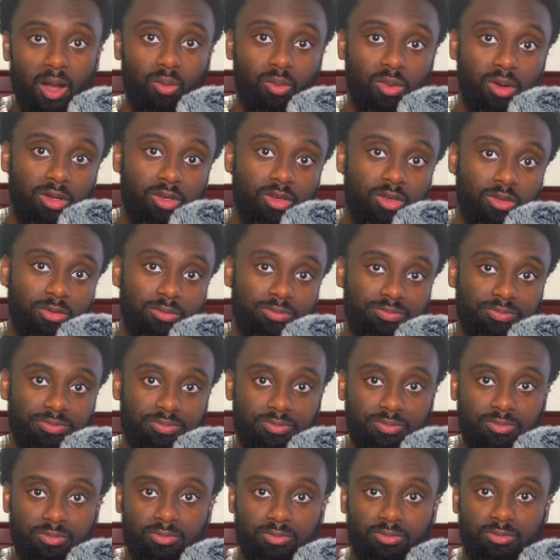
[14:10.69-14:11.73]
wonder
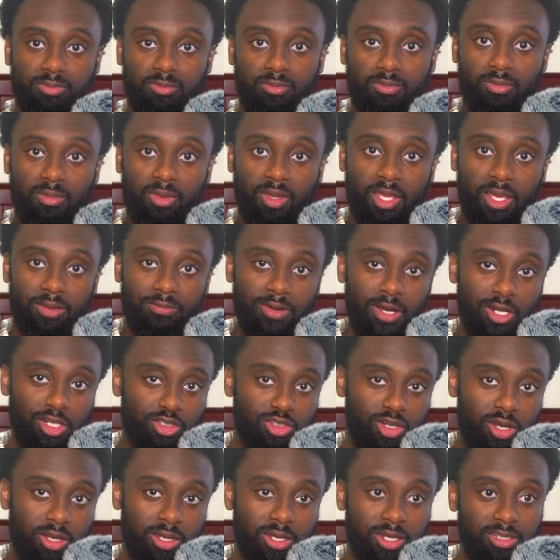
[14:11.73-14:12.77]
if our
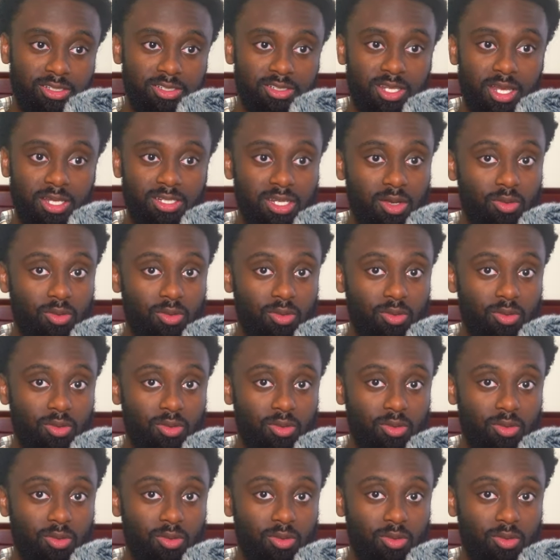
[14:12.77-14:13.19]
truck gets stuck.